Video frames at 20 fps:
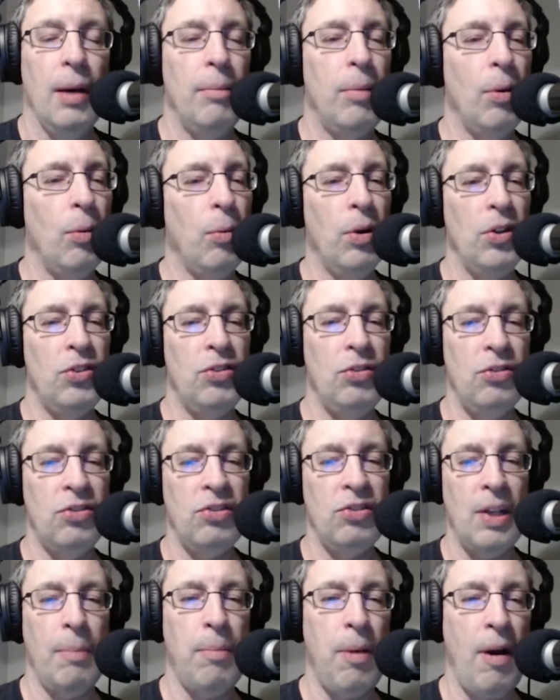but once you
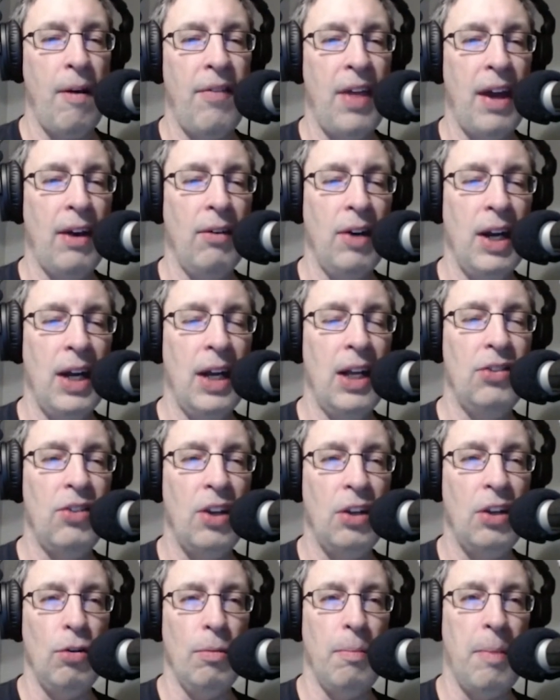step off that ledge
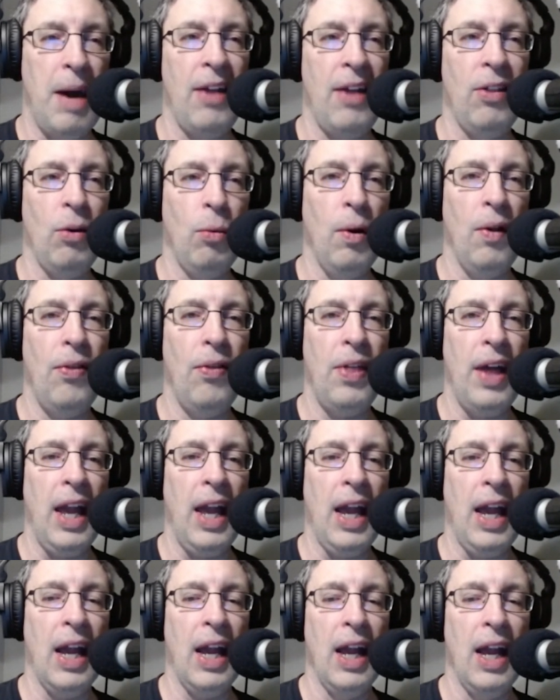and you buy the one
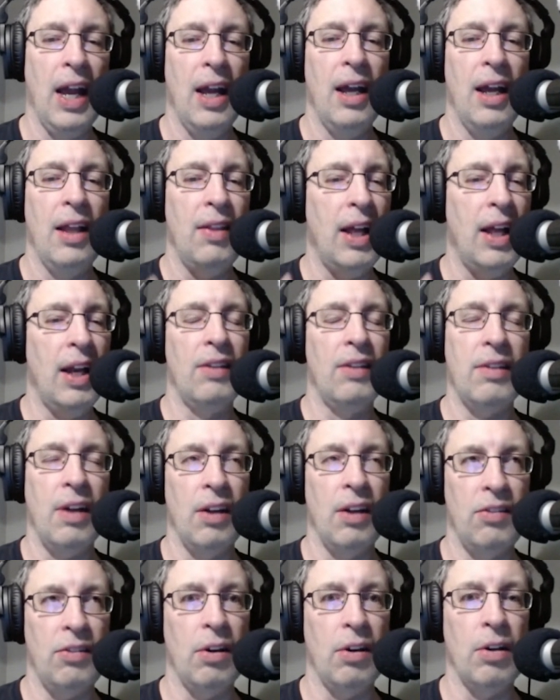thing, then it's
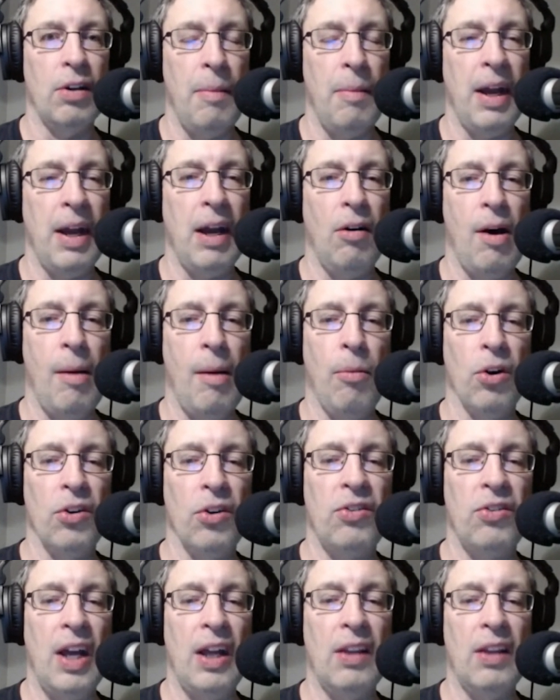going to start to make a lot more
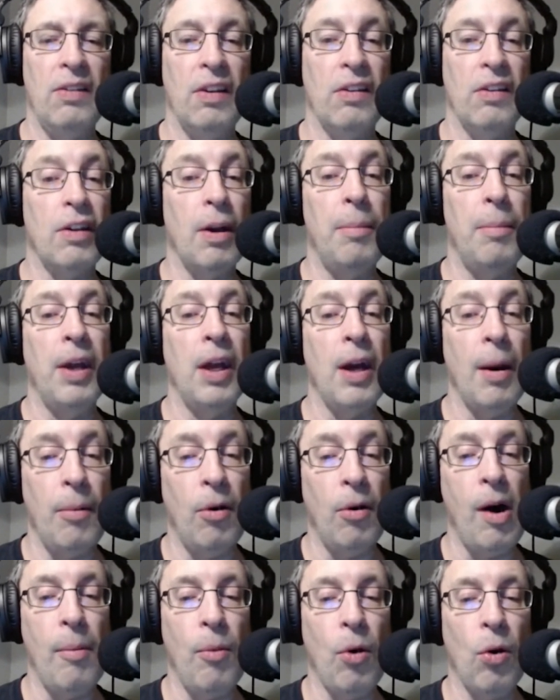sense. It's going to become
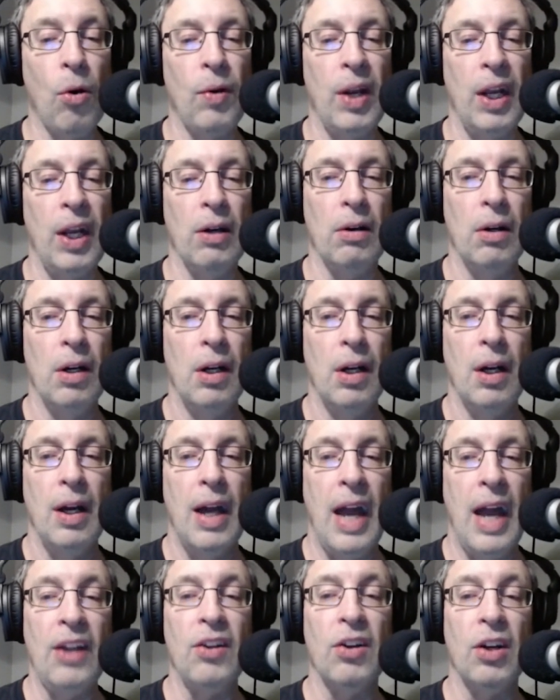a lot more real,
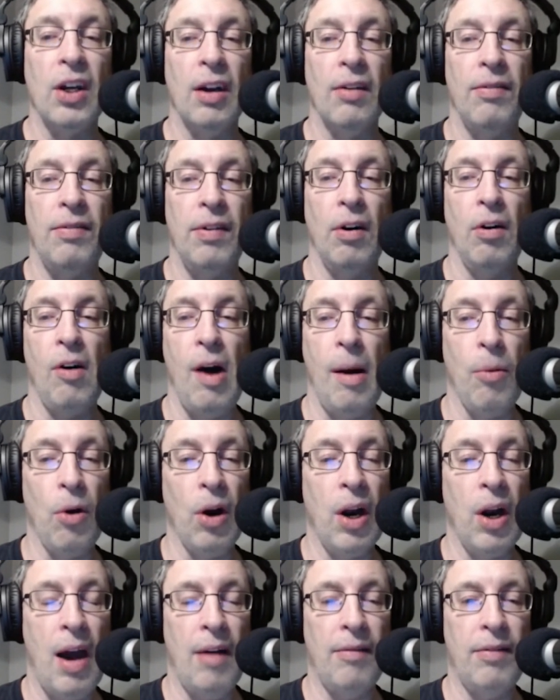and you're going to feel a lot
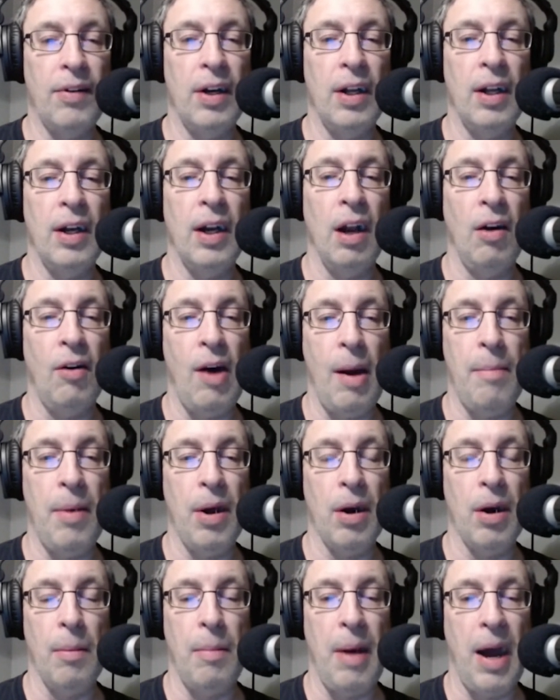more confident and a lot
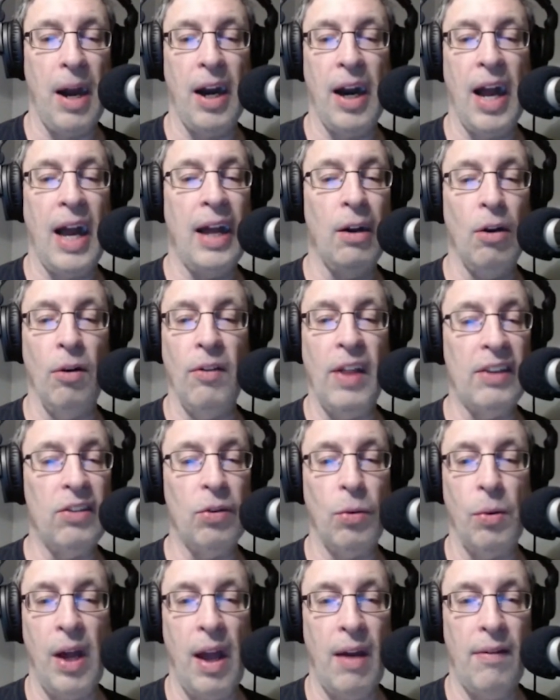better about it. I know that's
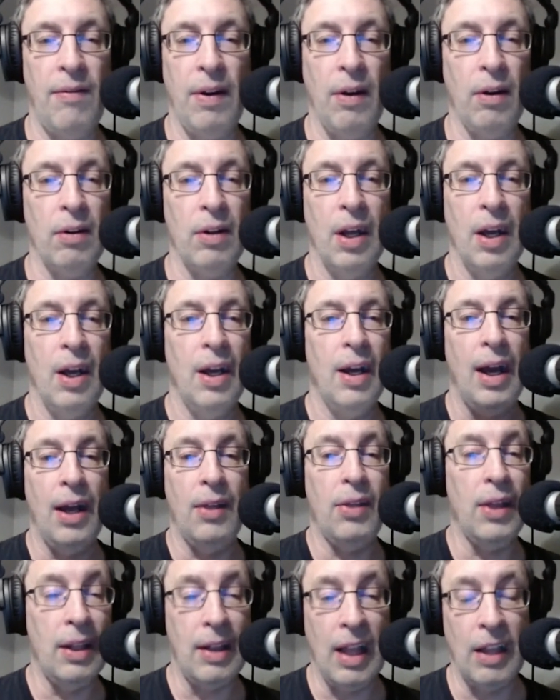the way I felt. I
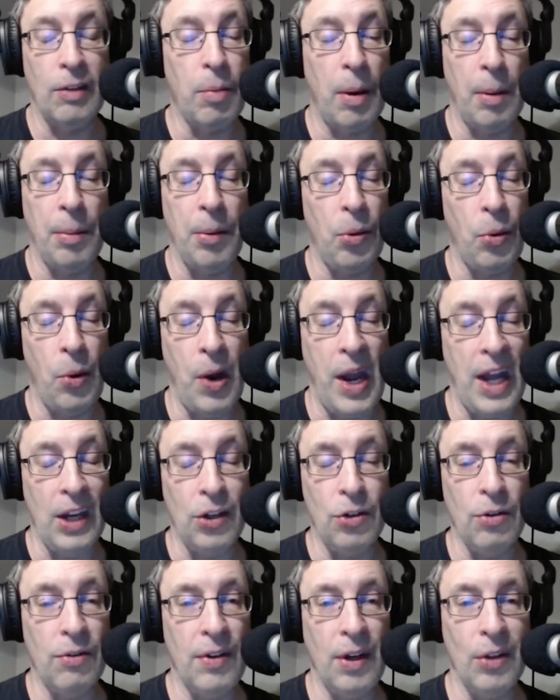think that's probably the way
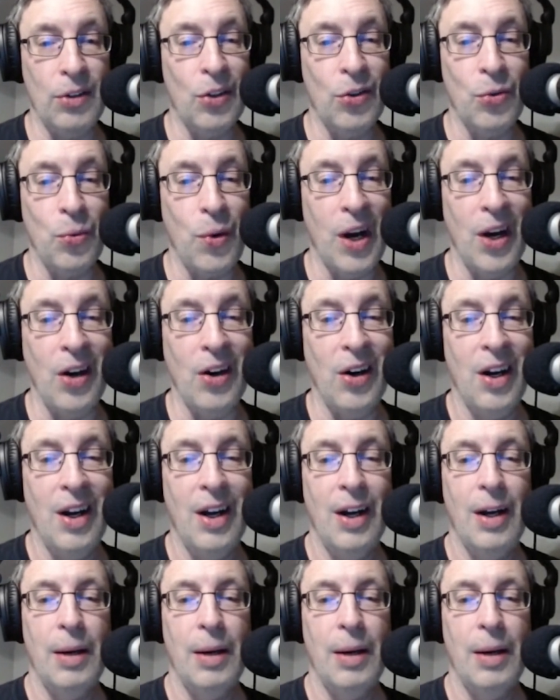Andrew felt as well.